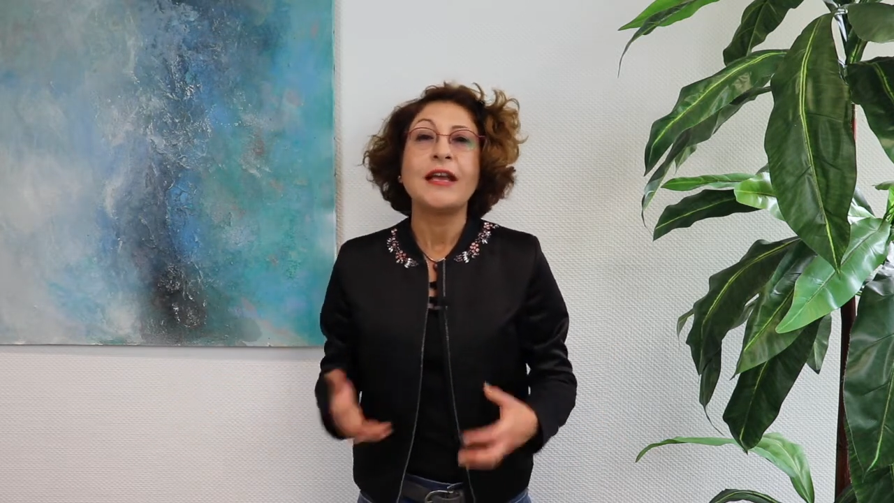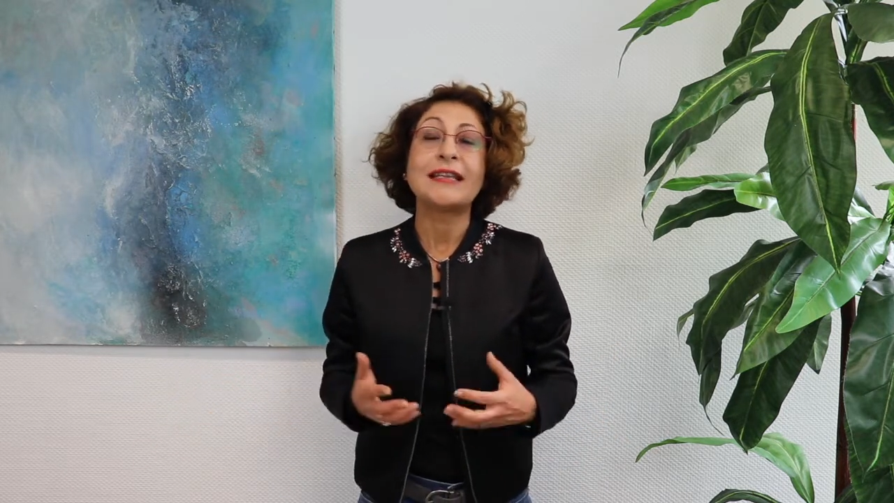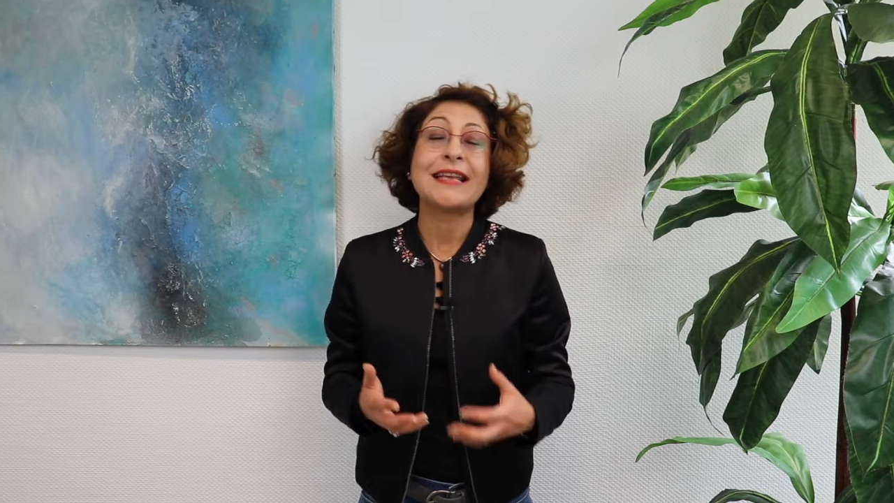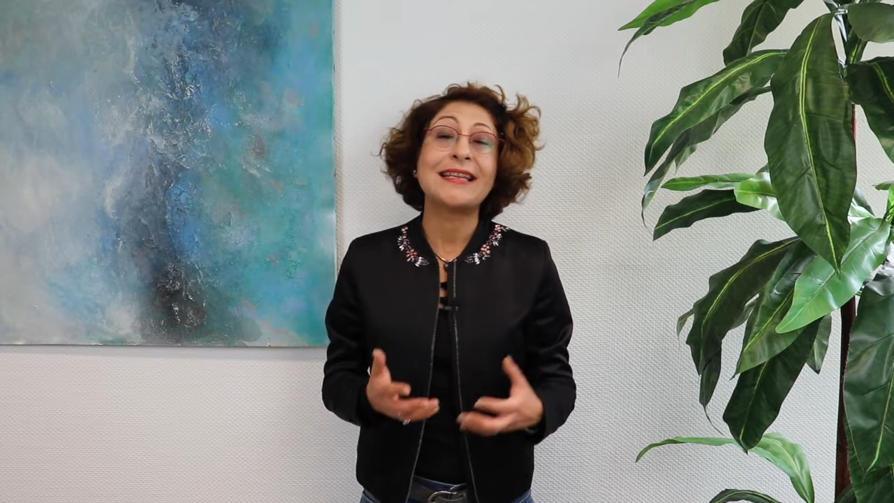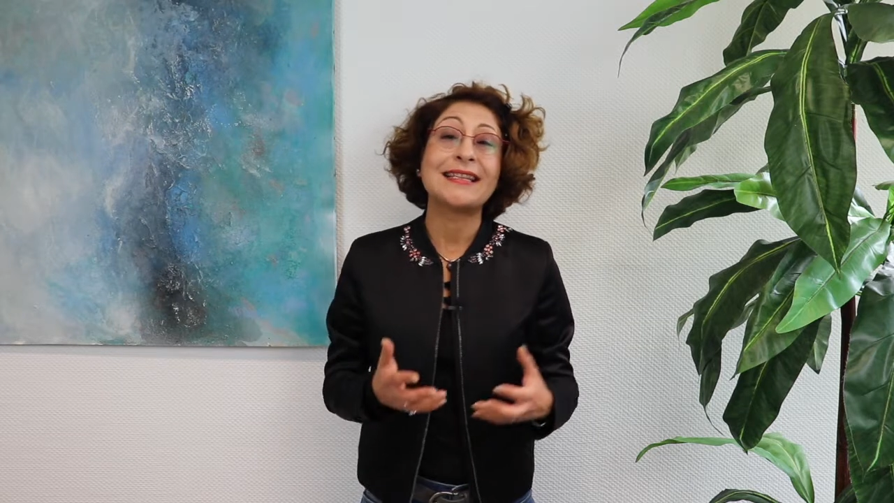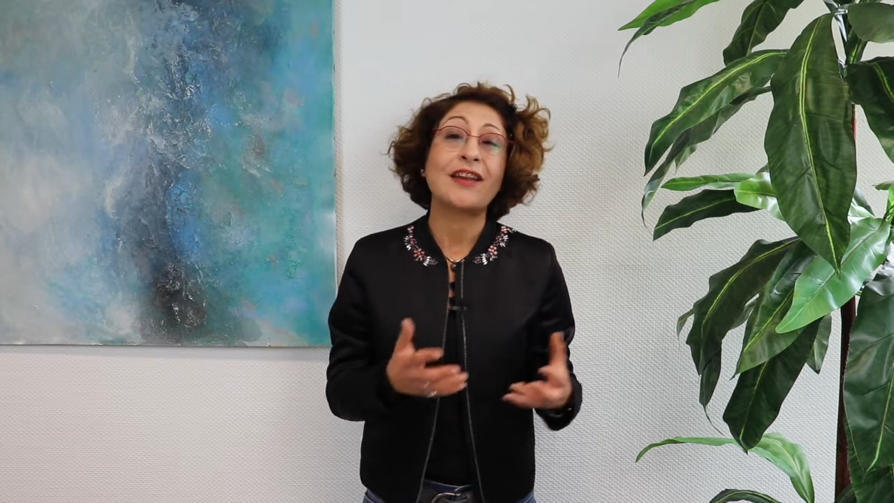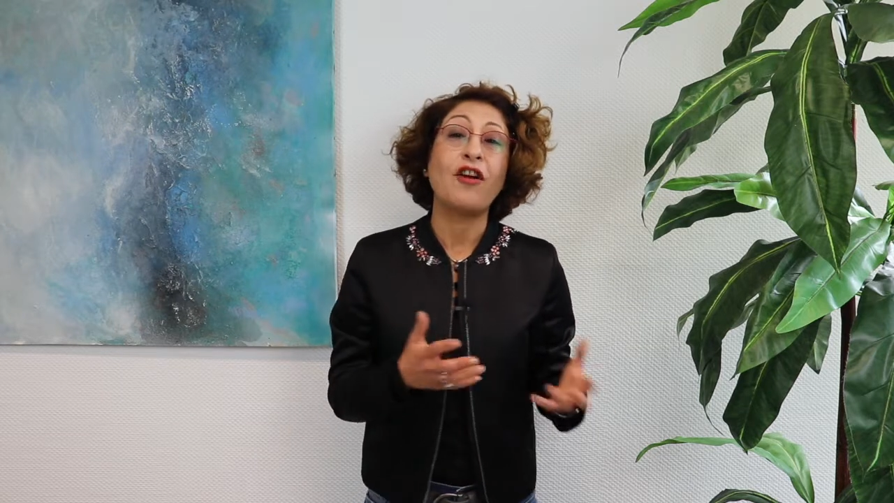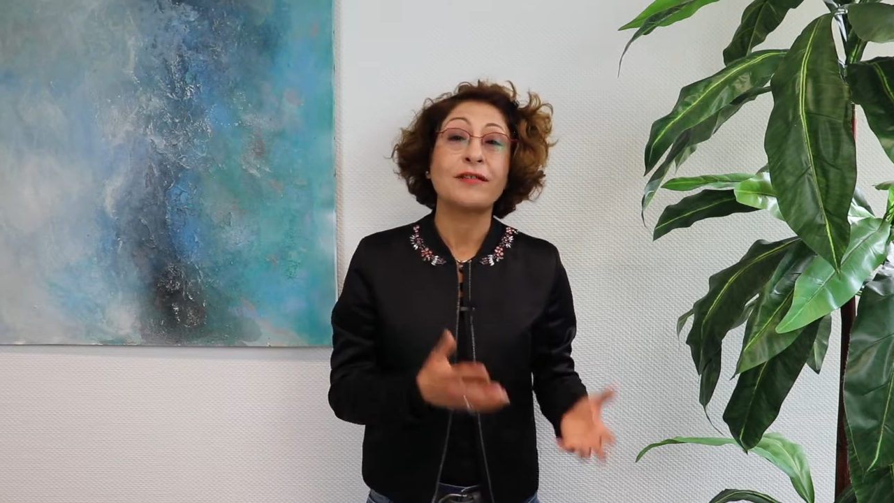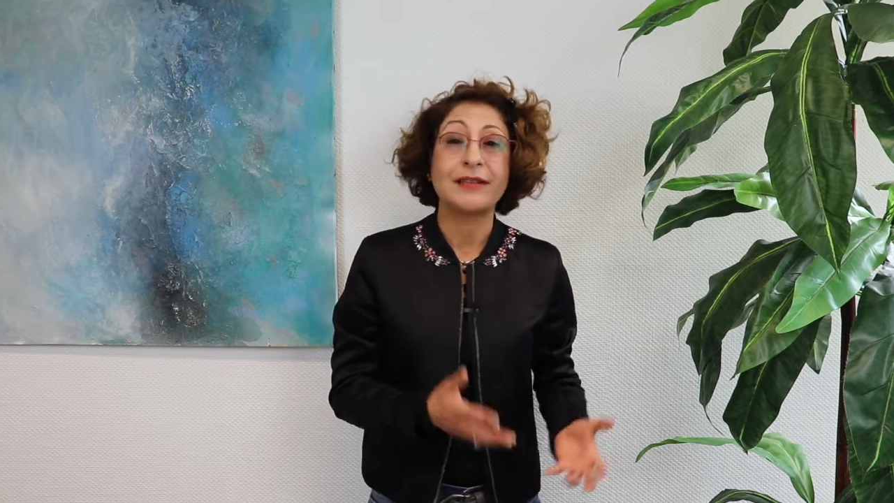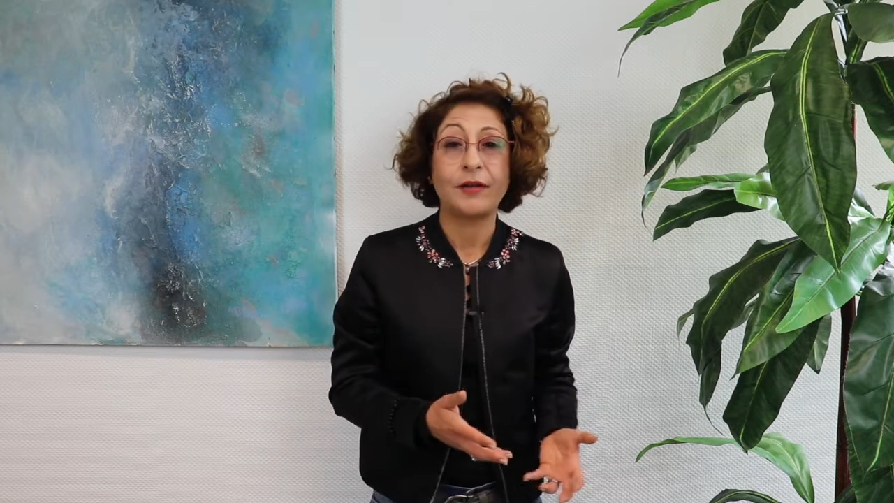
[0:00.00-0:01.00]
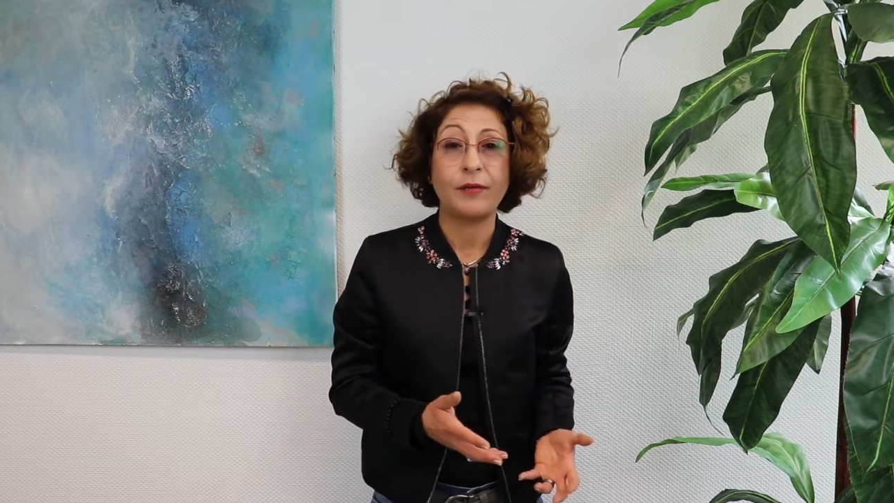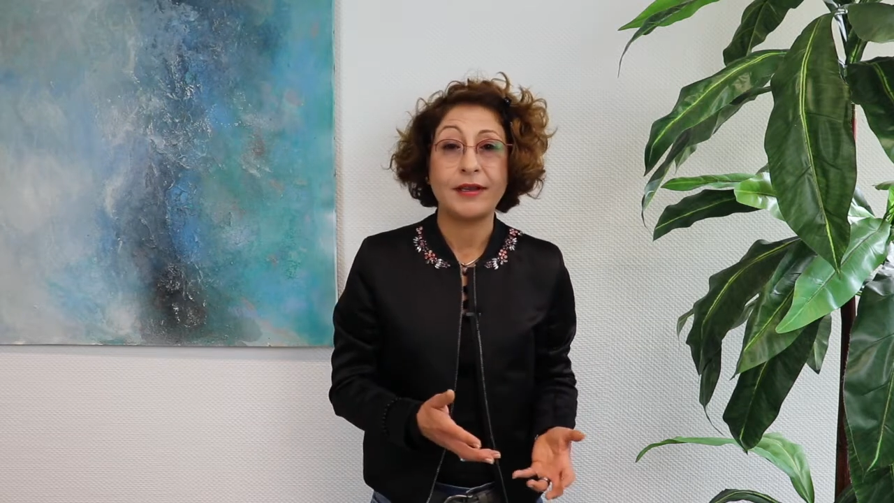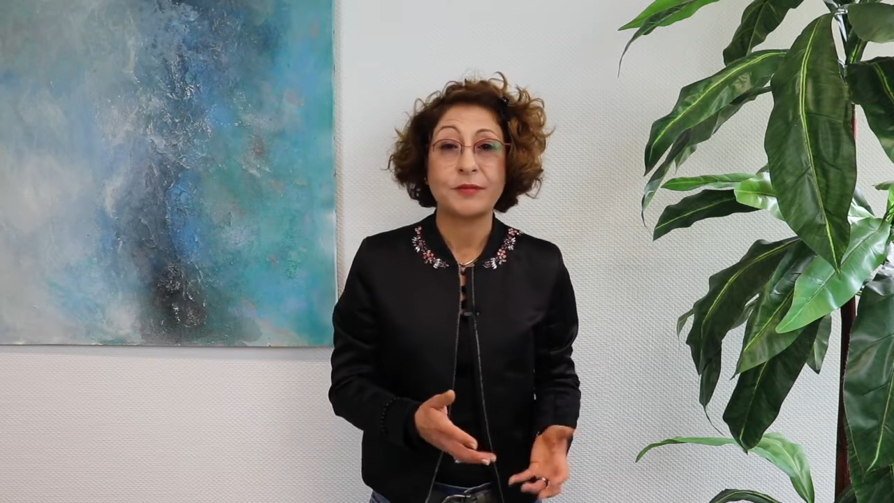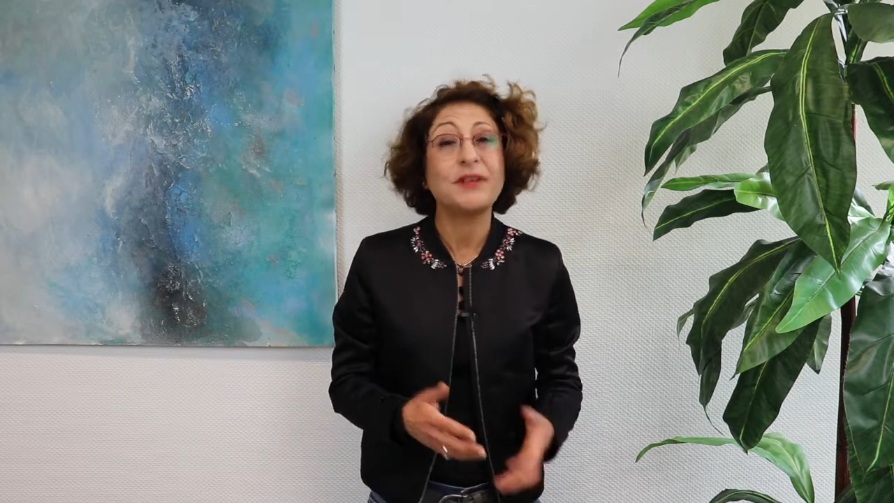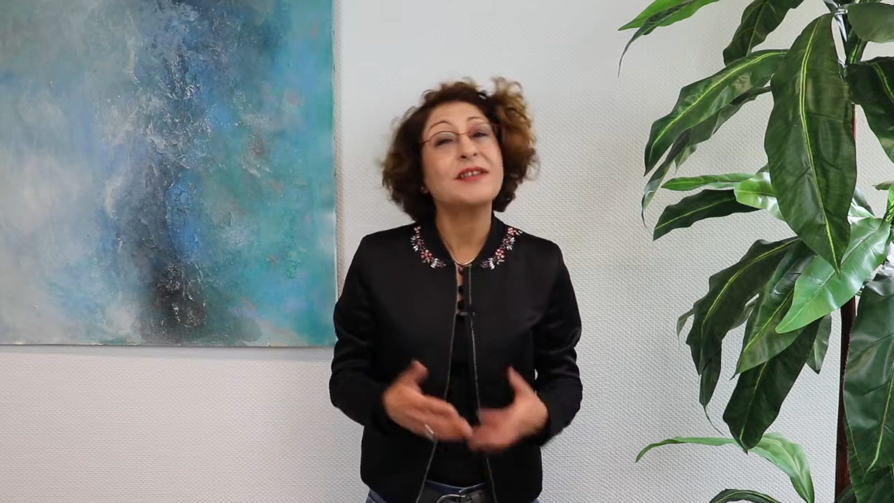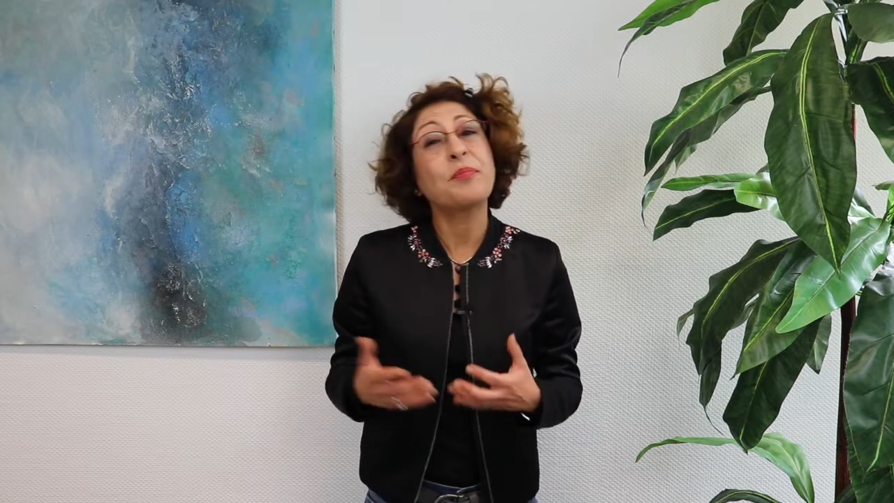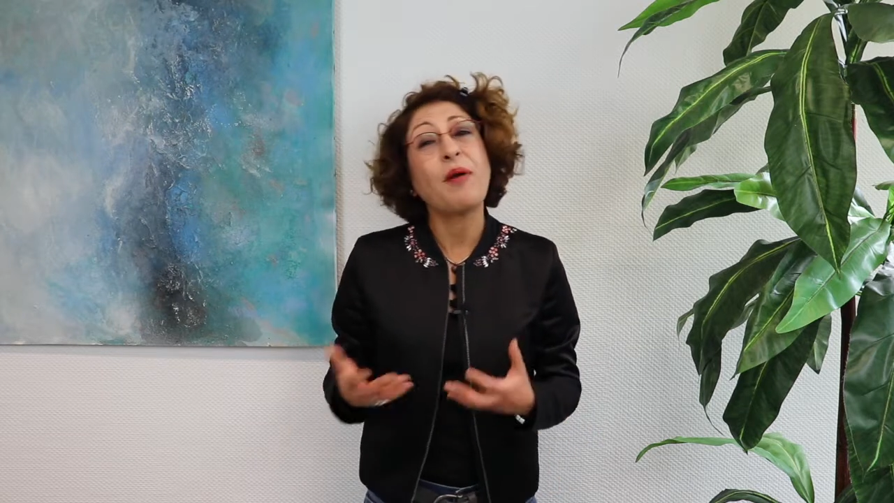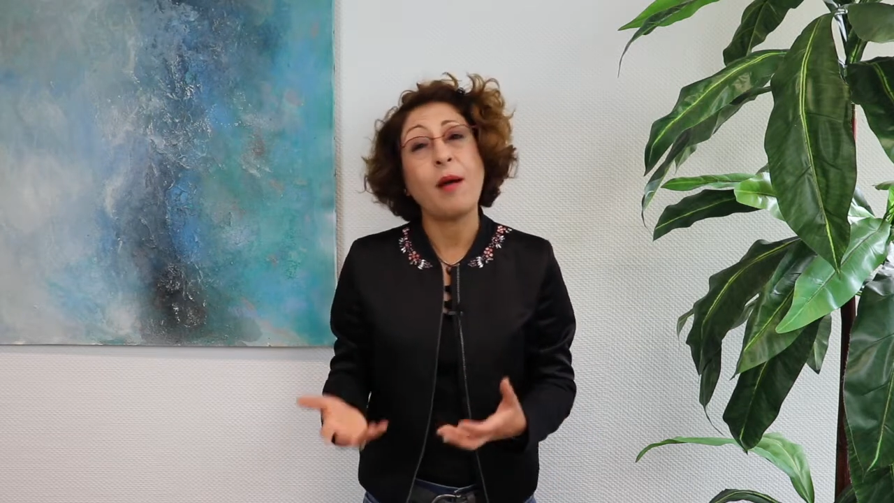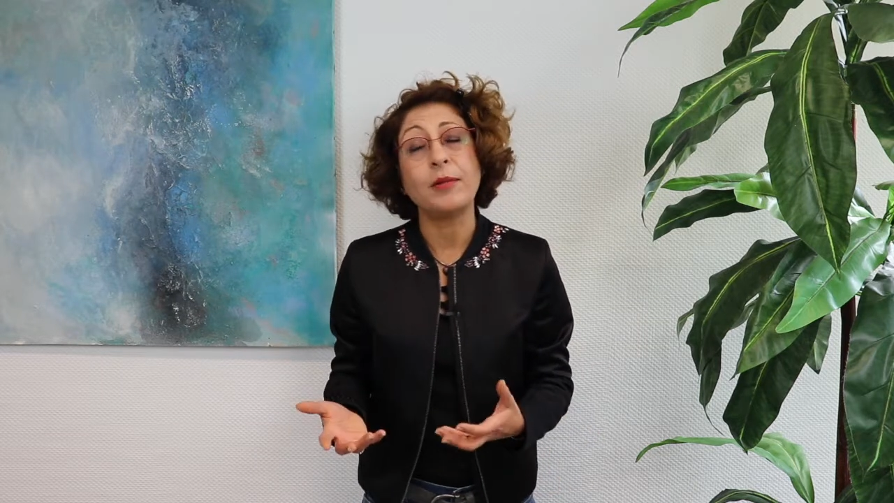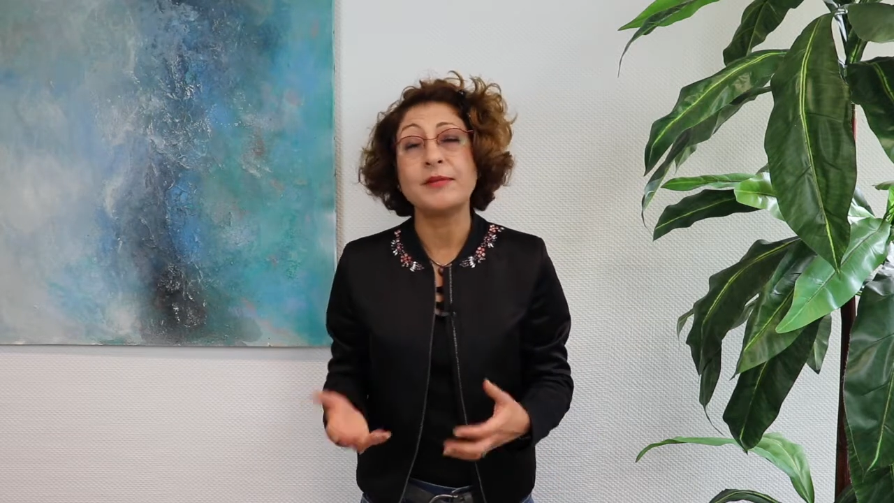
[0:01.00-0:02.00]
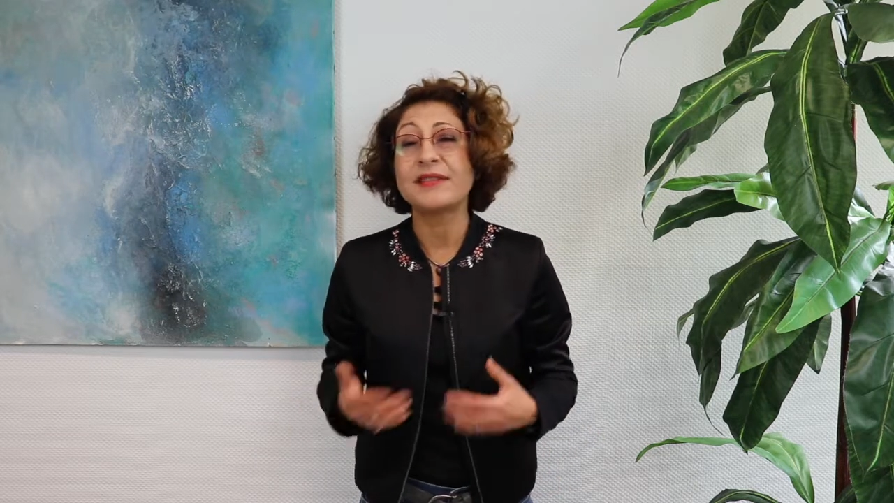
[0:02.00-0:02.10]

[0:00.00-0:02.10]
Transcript: It has a consequence, but it's a problem,